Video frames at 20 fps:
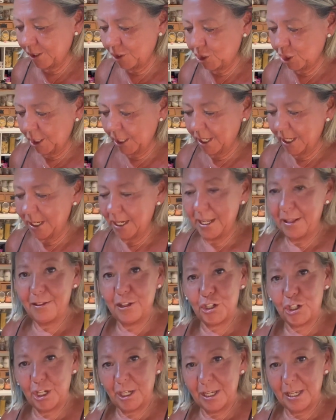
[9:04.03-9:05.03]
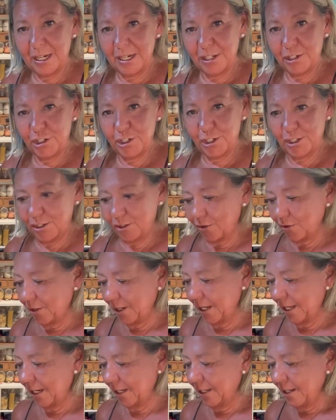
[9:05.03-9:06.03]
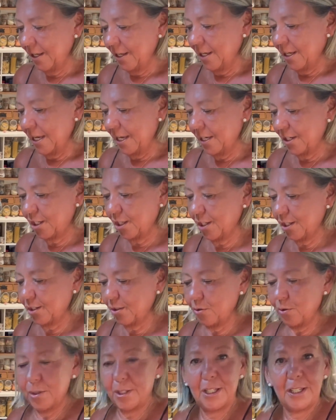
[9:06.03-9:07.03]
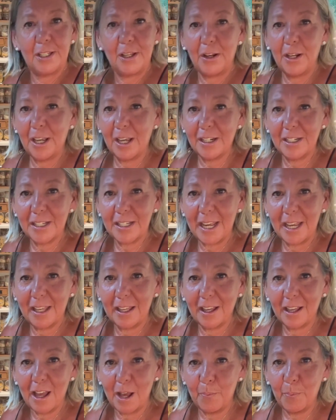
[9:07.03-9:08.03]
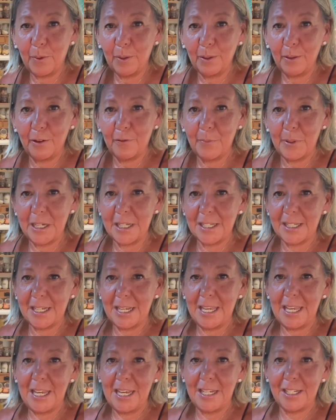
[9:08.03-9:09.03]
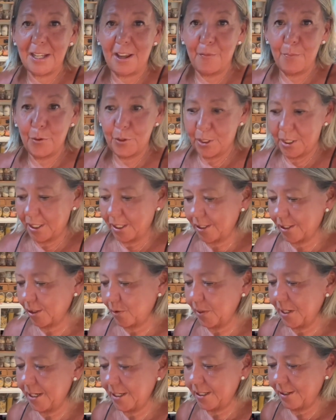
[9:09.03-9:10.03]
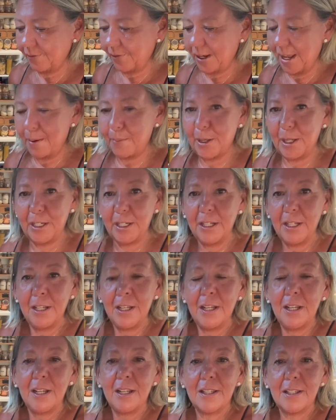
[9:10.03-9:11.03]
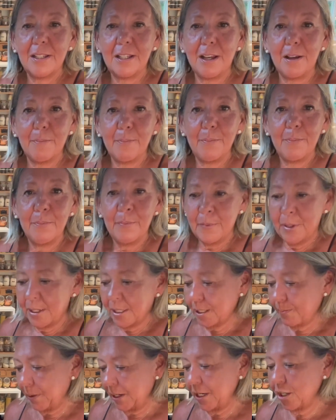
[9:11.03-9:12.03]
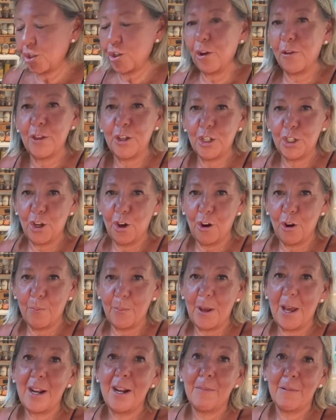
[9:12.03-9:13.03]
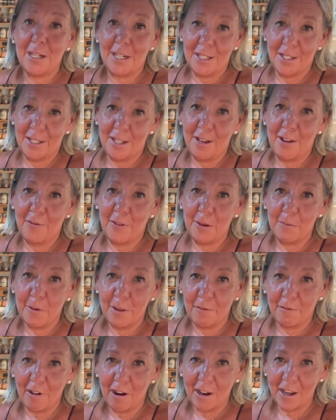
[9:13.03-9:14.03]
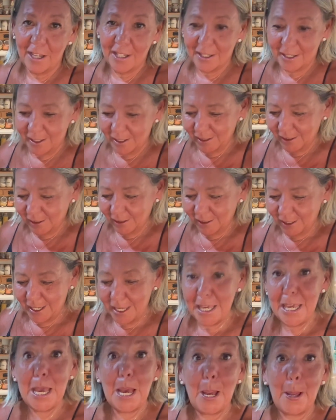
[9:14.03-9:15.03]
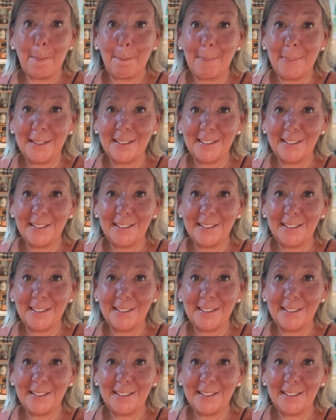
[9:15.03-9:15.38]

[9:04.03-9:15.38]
chicken in. The chicken has just gone into the sauce. It's only going to take a couple of minutes to heat. I've put in a squeeze of lemon, some spinach on the top, and I'm going to serve it with rice. Yum.